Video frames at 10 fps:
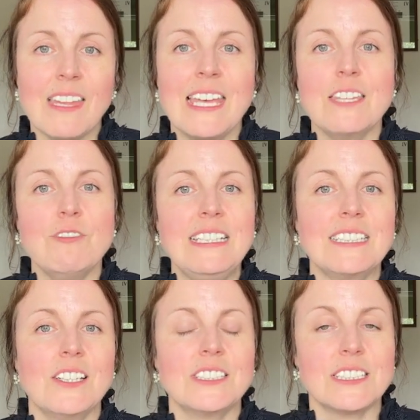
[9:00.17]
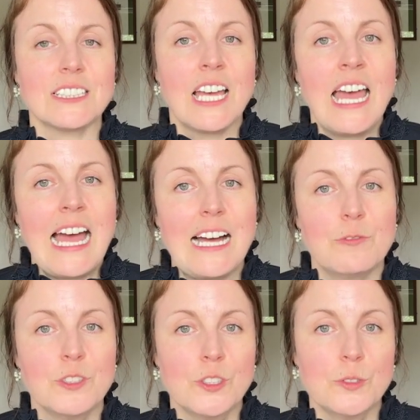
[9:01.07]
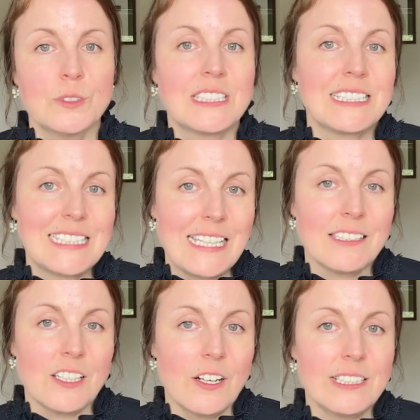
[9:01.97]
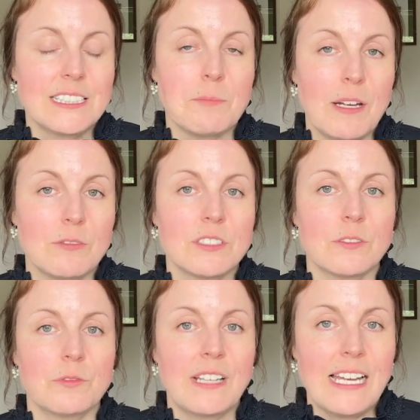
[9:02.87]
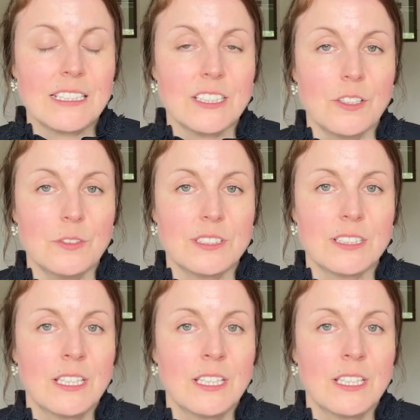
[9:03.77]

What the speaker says: And the researchers have used standardised amounts of lactose.